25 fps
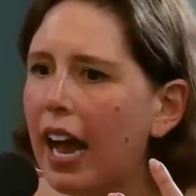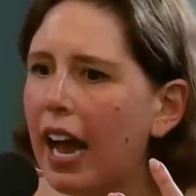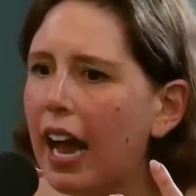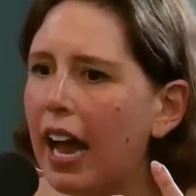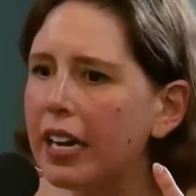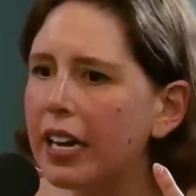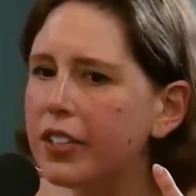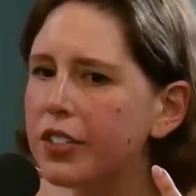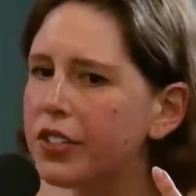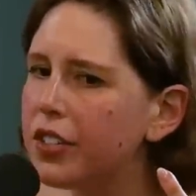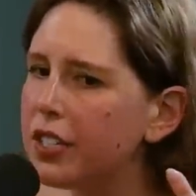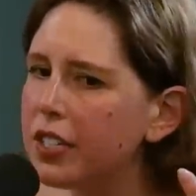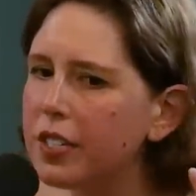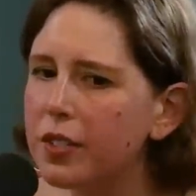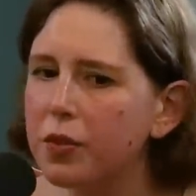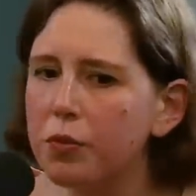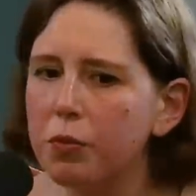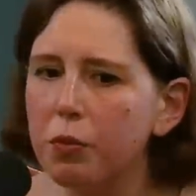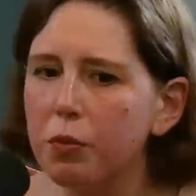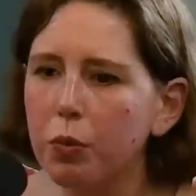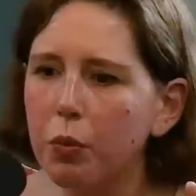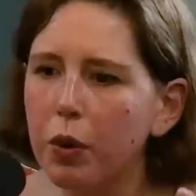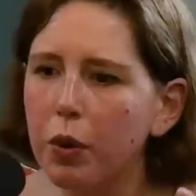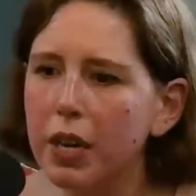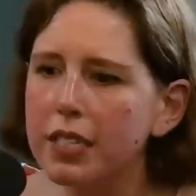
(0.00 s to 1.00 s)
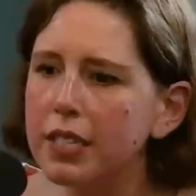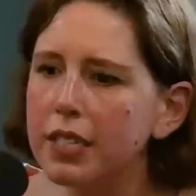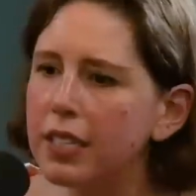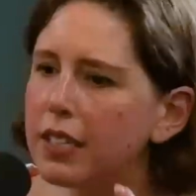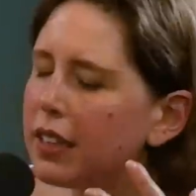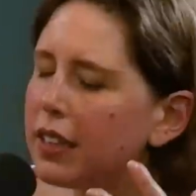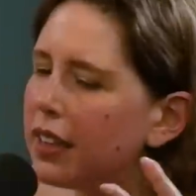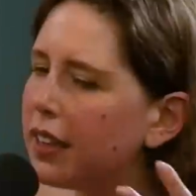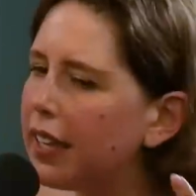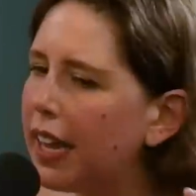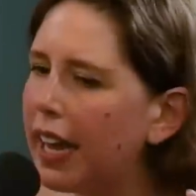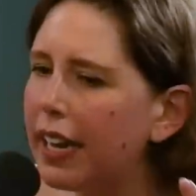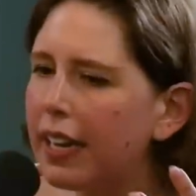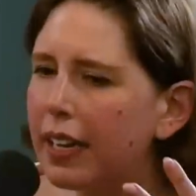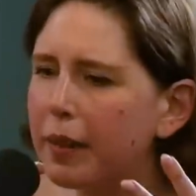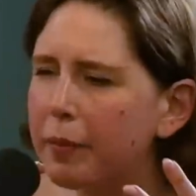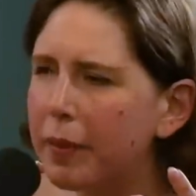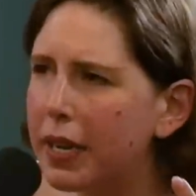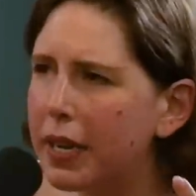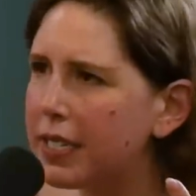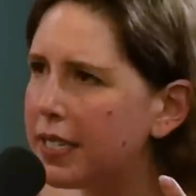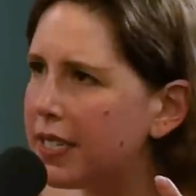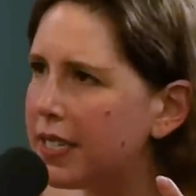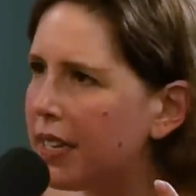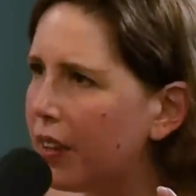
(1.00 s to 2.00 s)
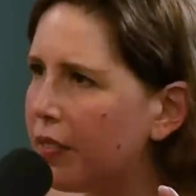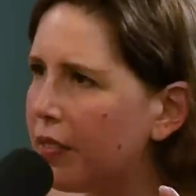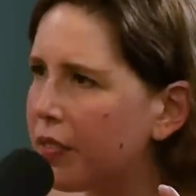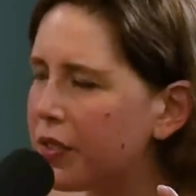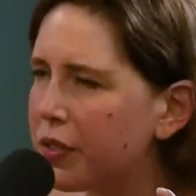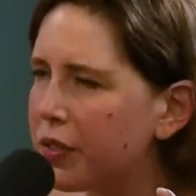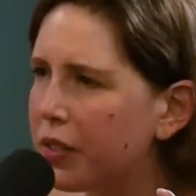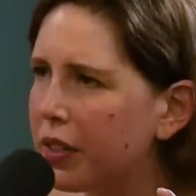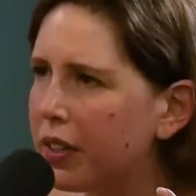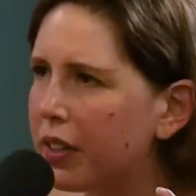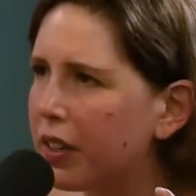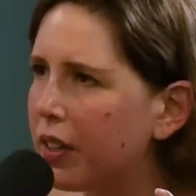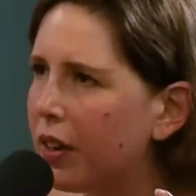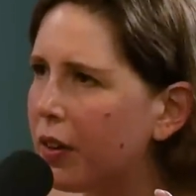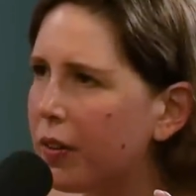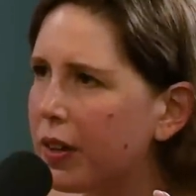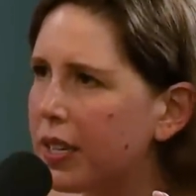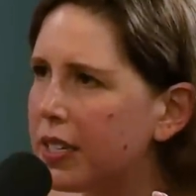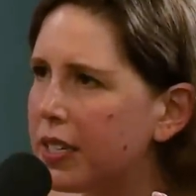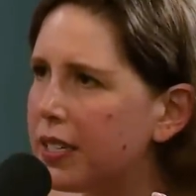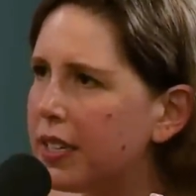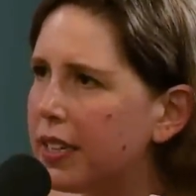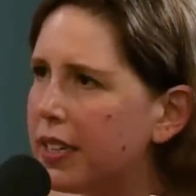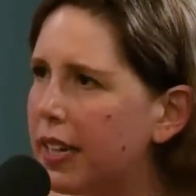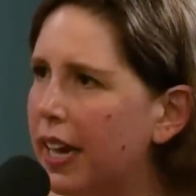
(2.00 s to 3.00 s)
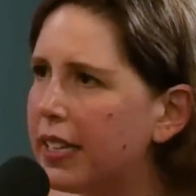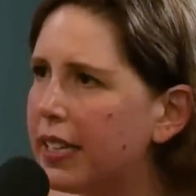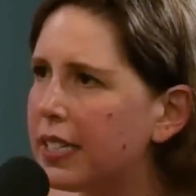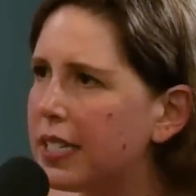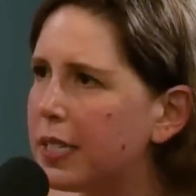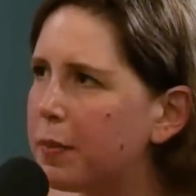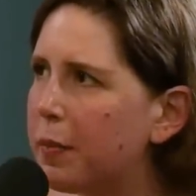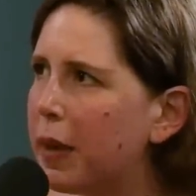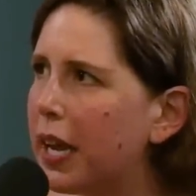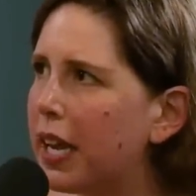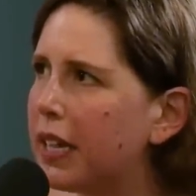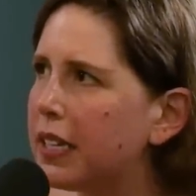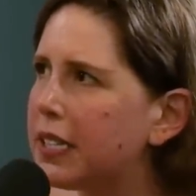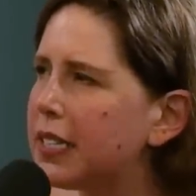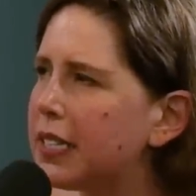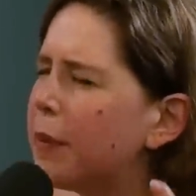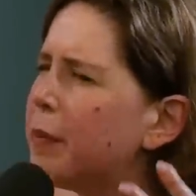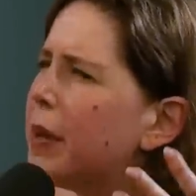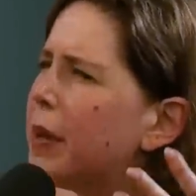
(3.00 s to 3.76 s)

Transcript: I just wasn't letting myself sort of go into that space.